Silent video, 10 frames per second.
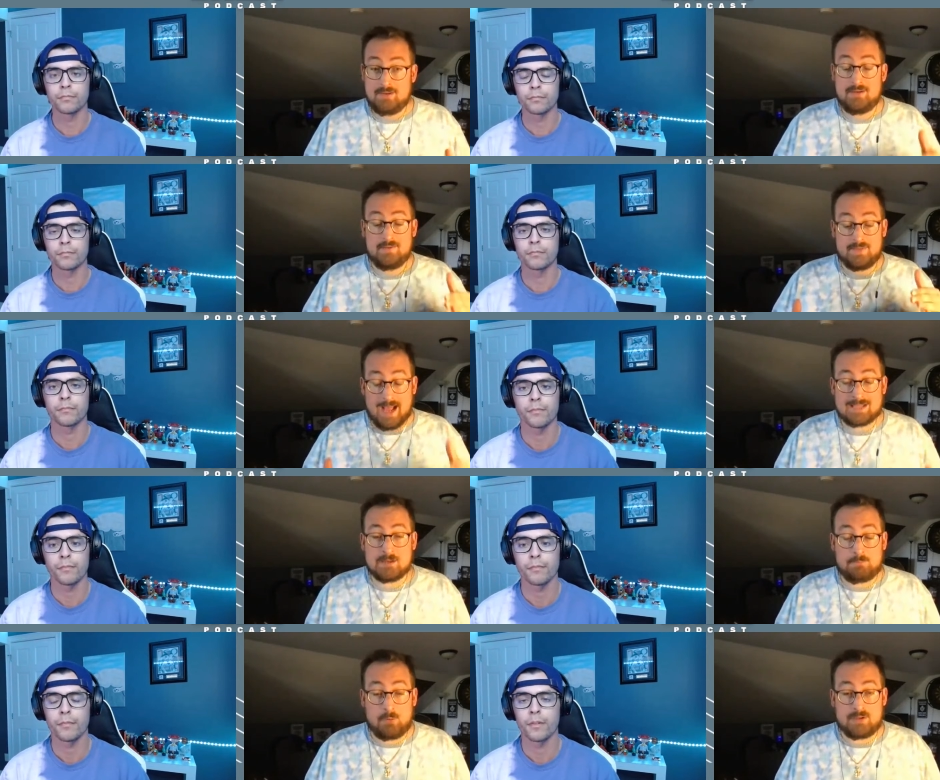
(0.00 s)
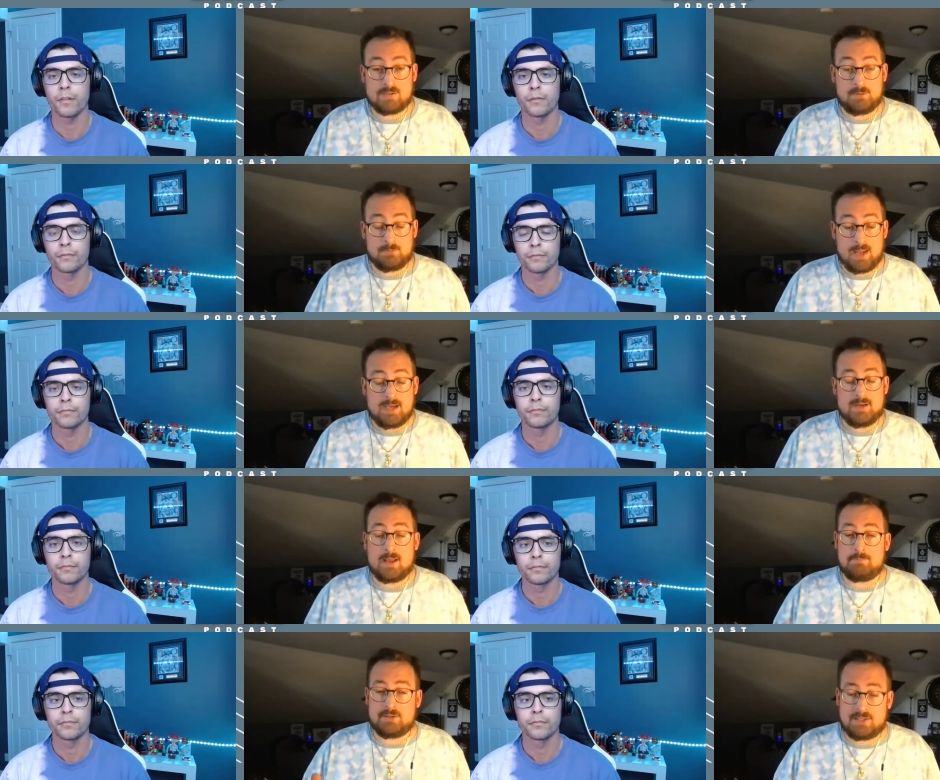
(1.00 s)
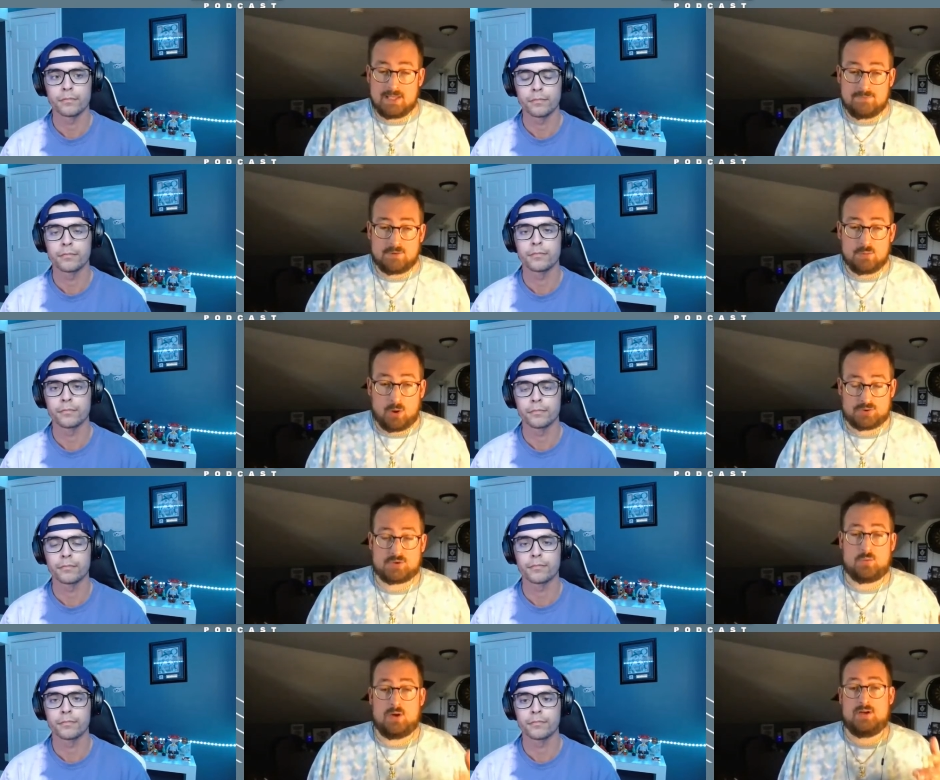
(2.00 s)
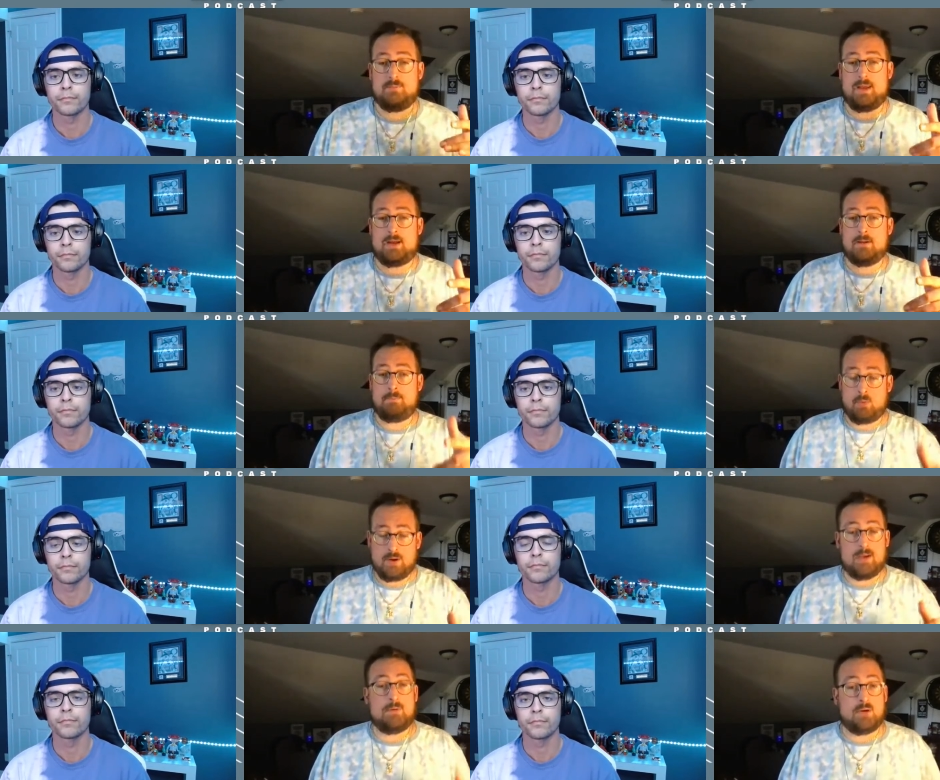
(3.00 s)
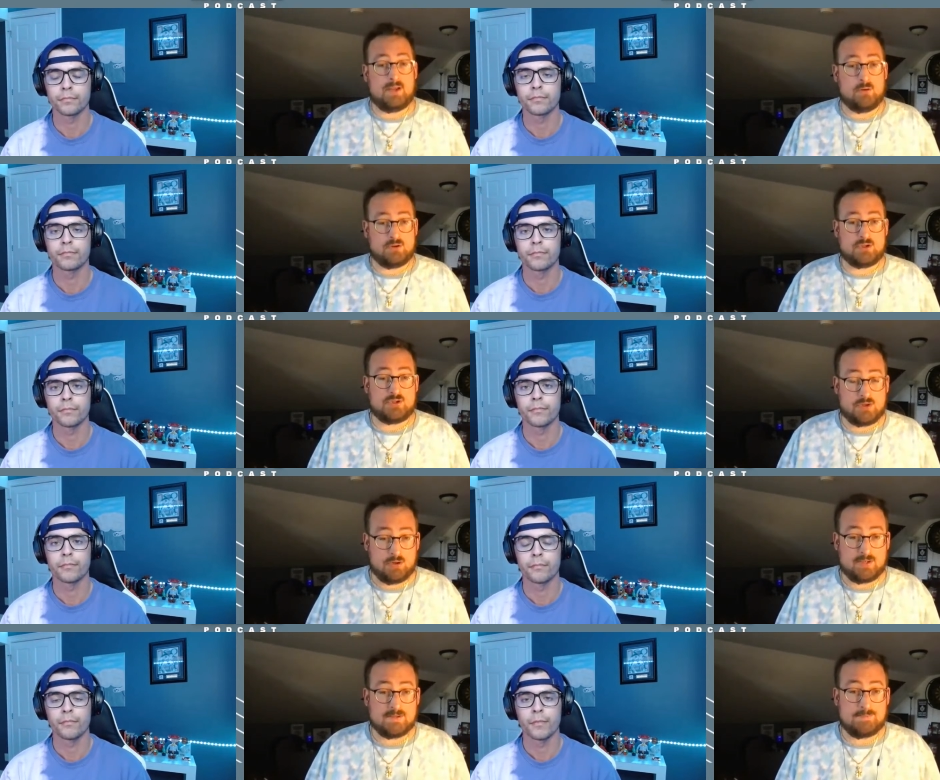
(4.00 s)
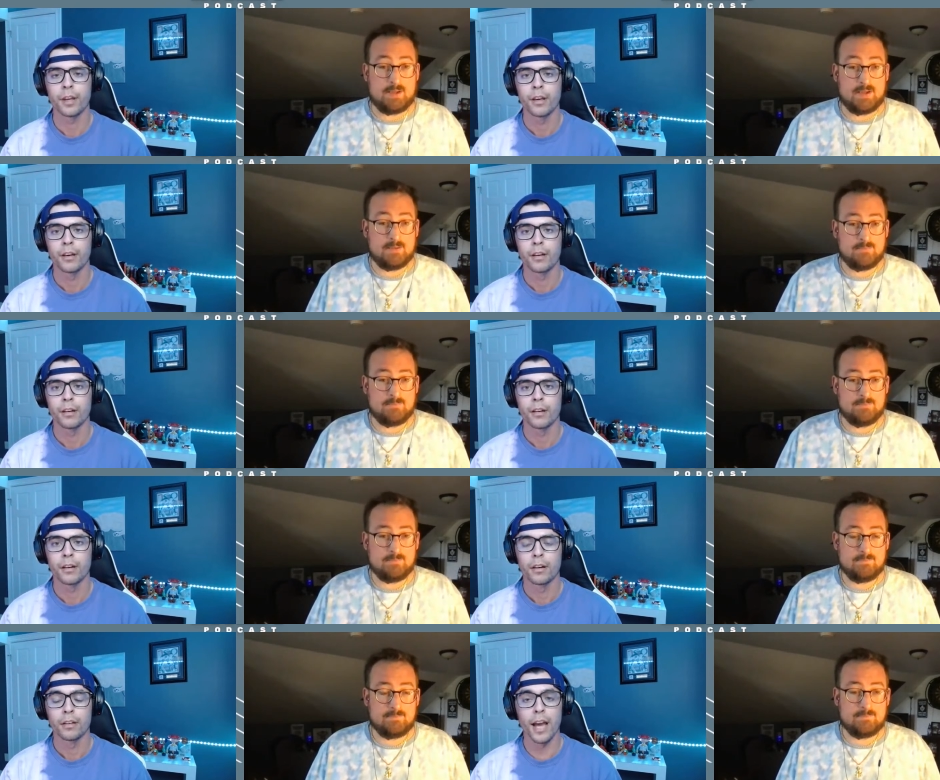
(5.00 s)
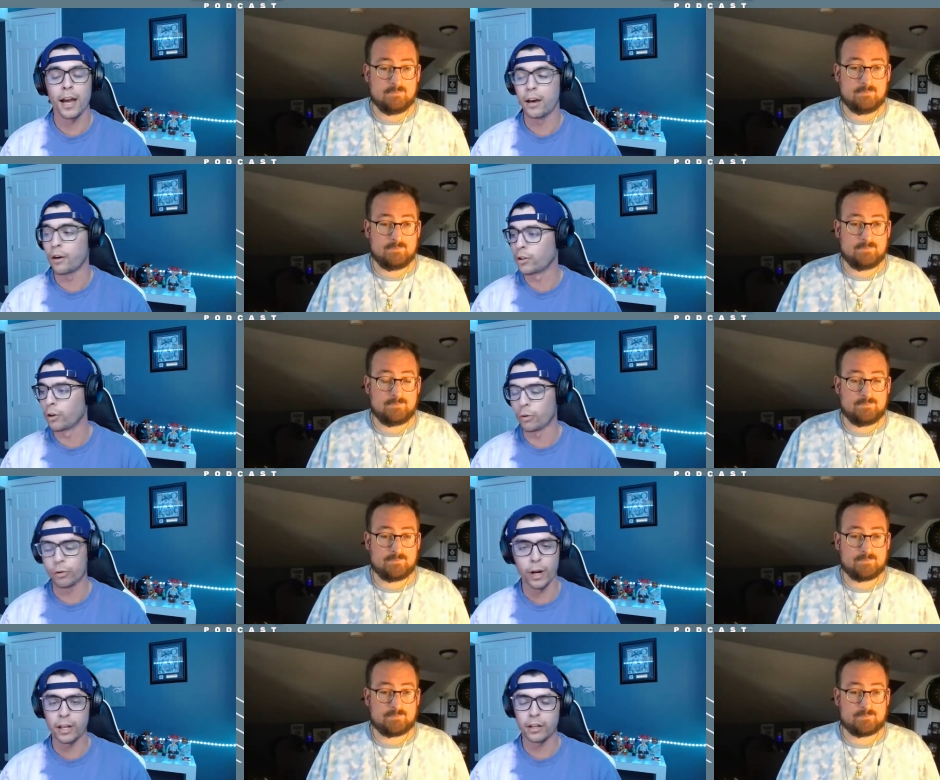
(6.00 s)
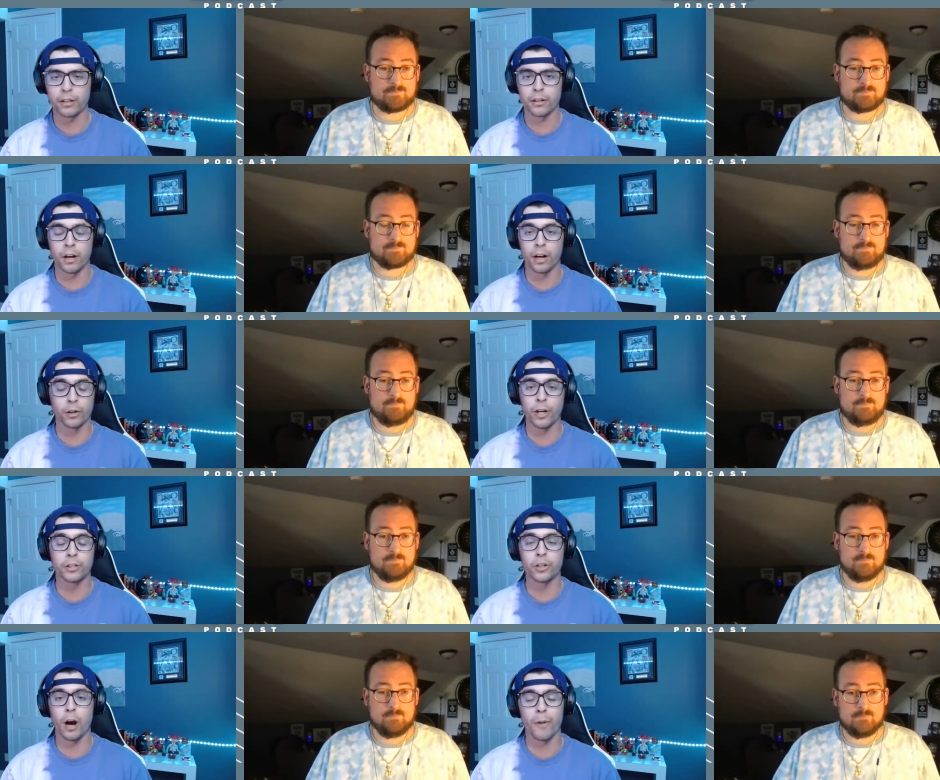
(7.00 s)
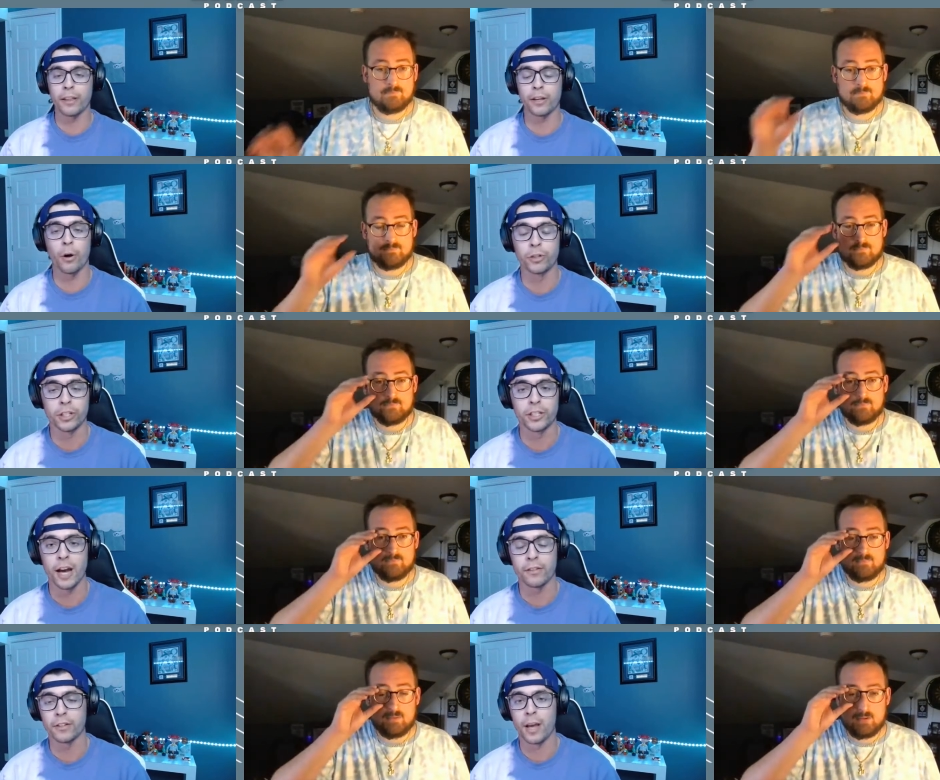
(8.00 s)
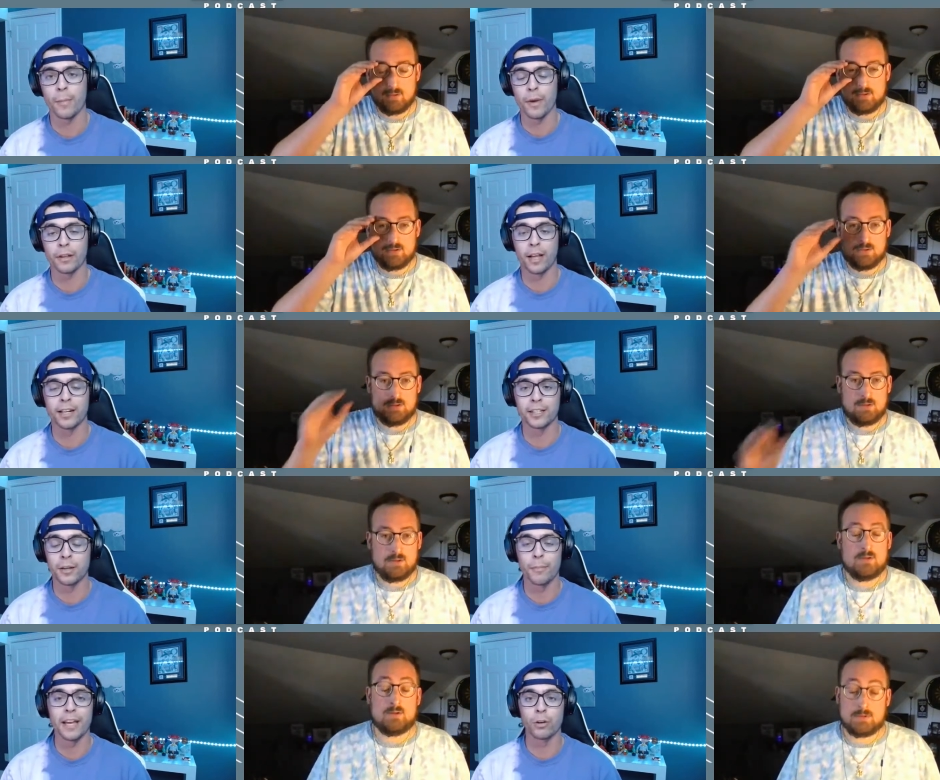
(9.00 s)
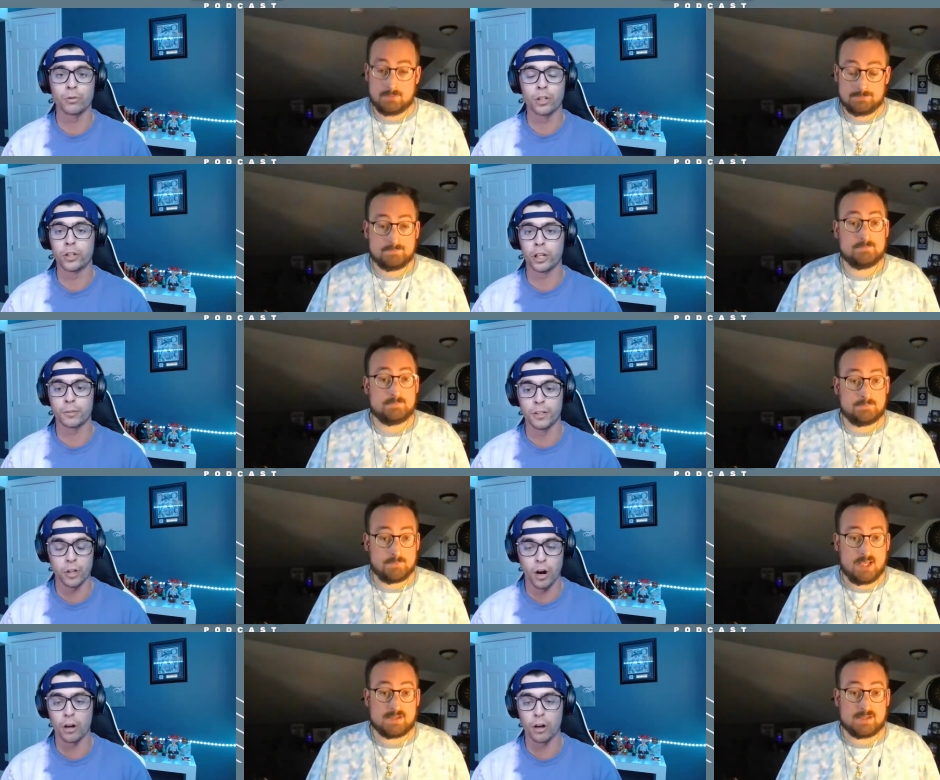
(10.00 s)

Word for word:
Speaker 1: that's a point to be made. And I believe you also wanted to make a point about Igor Shesterkin's play.
Speaker 2: Yeah, uh, you know, great uh, great job by the coaching staff of the Tampa Bay Lightning to make those adjustments yes, on sir.